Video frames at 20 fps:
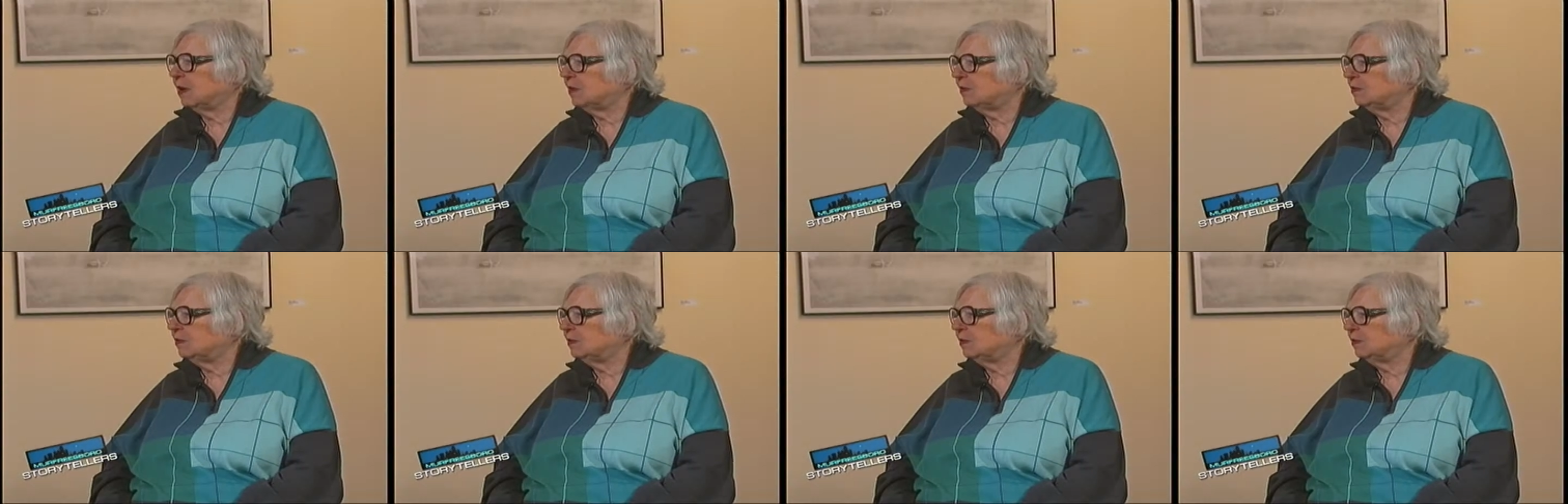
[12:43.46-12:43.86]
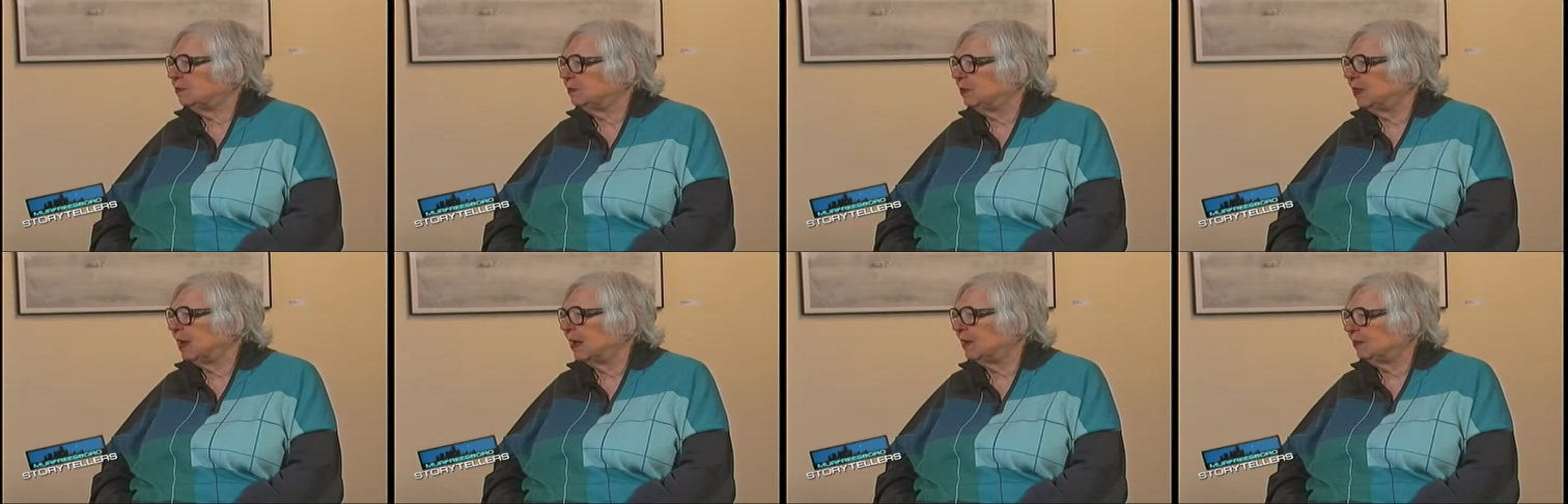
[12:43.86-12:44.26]
of.
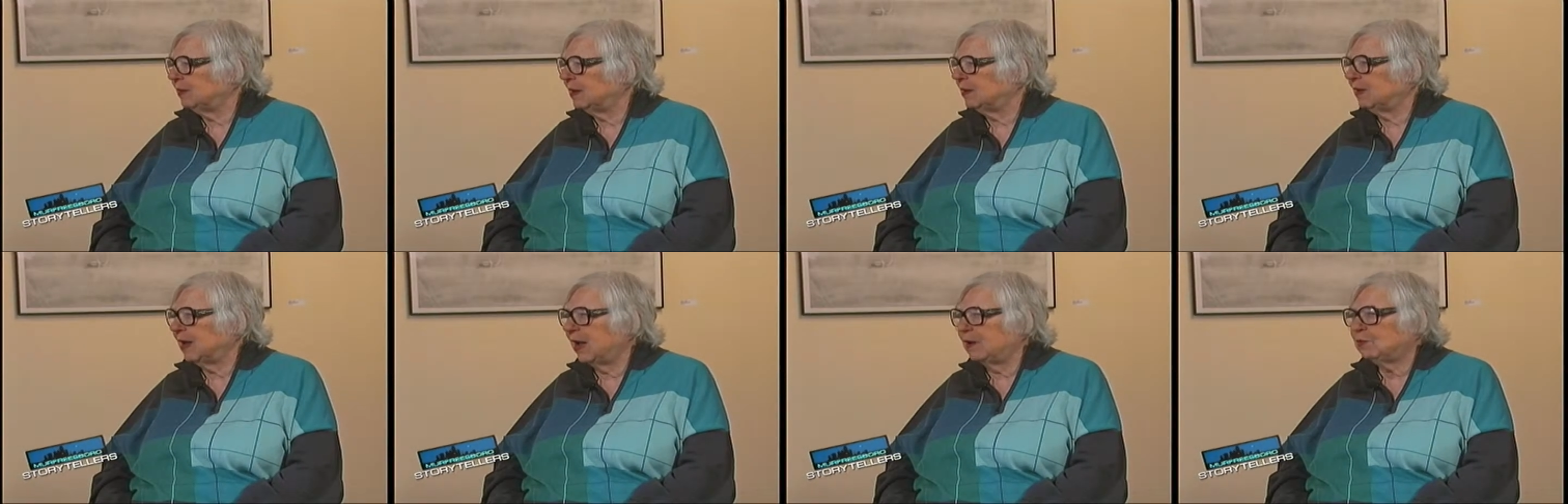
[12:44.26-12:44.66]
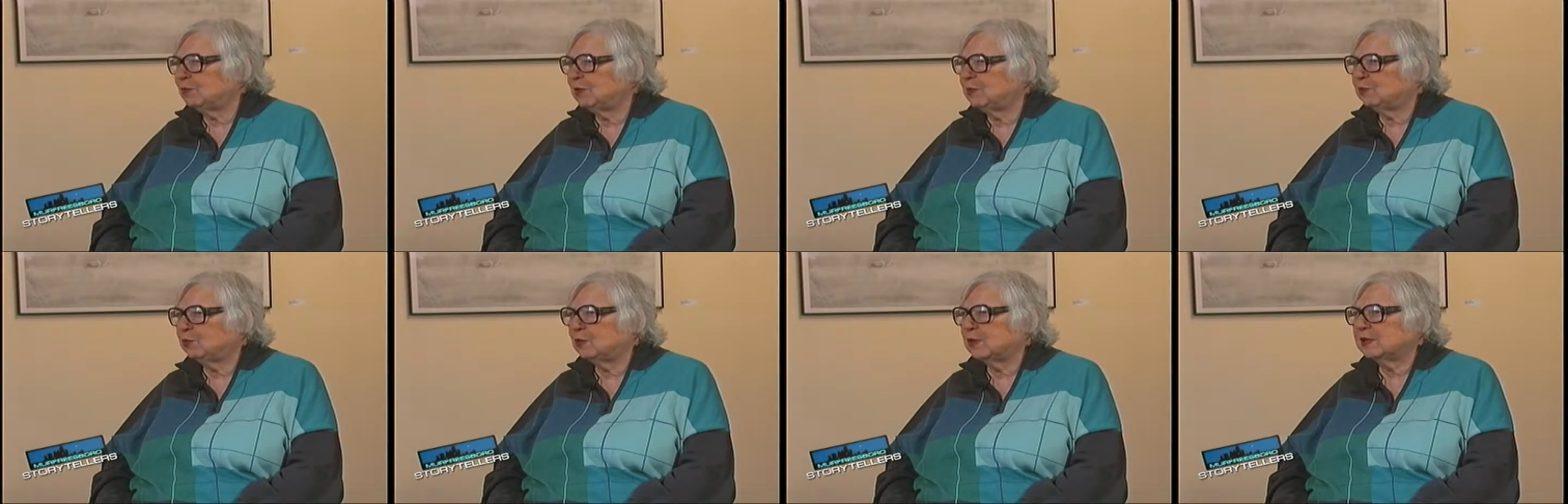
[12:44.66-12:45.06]
Okay. But I, I, I
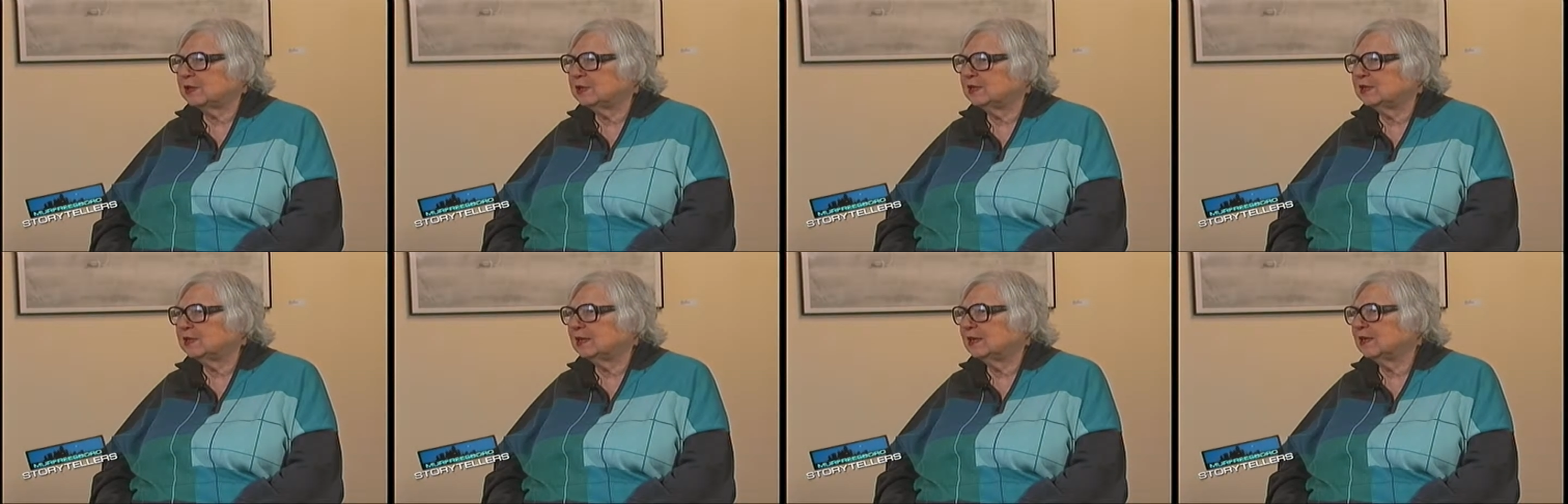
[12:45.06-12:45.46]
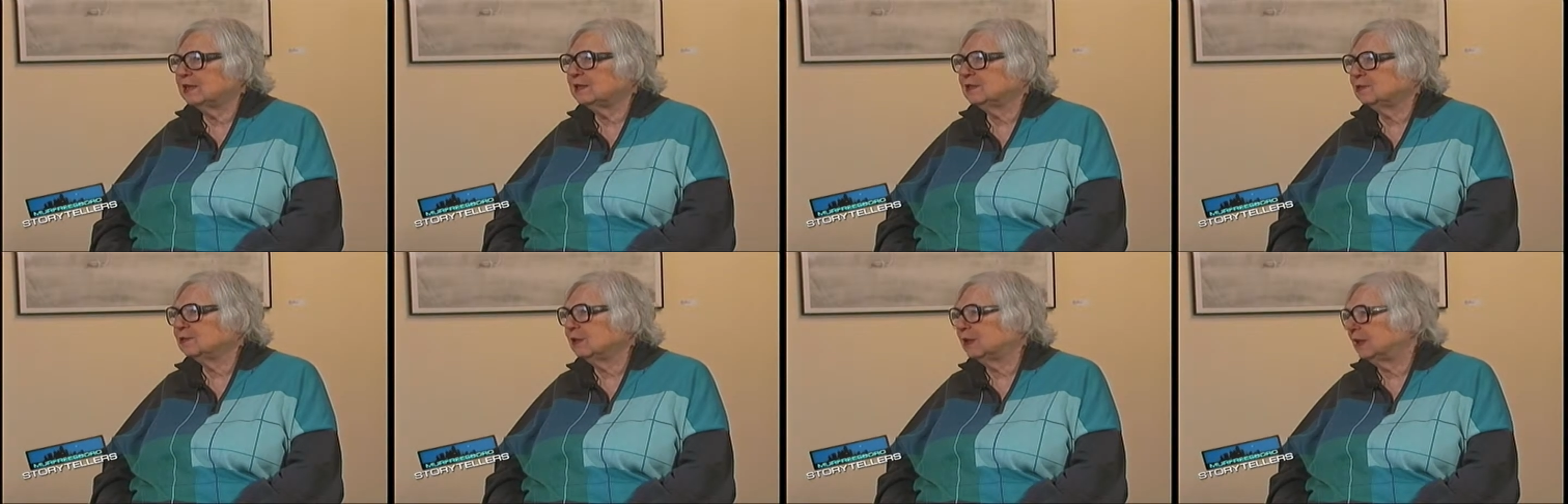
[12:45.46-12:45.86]
reprint these
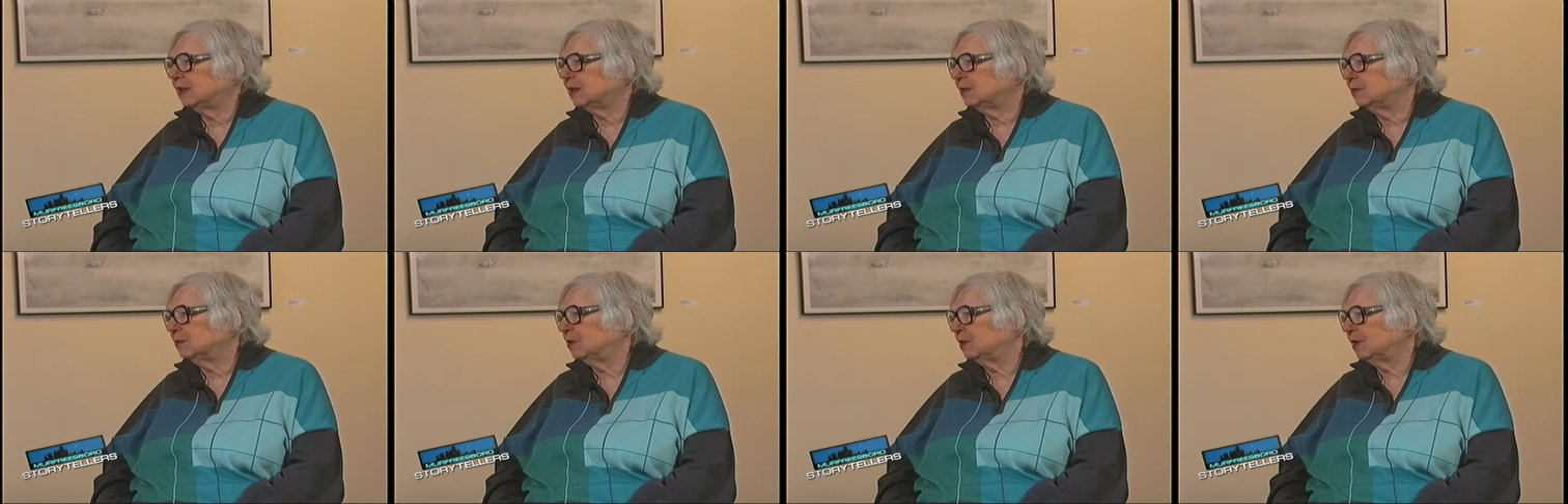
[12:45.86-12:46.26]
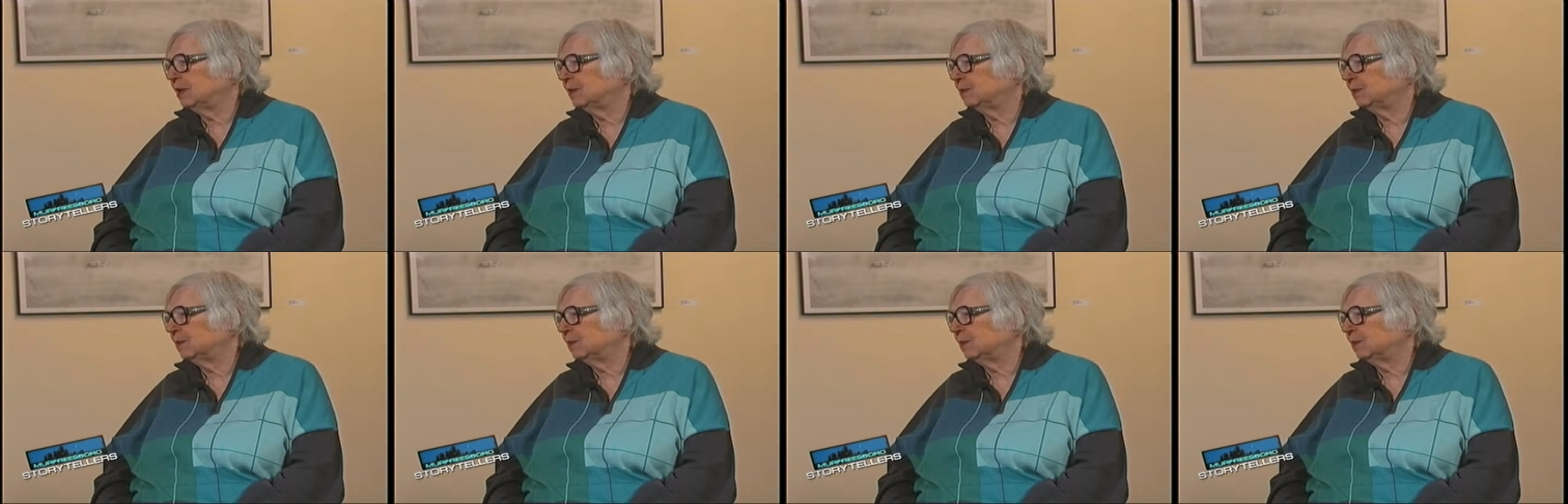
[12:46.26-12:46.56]
things when I get the money.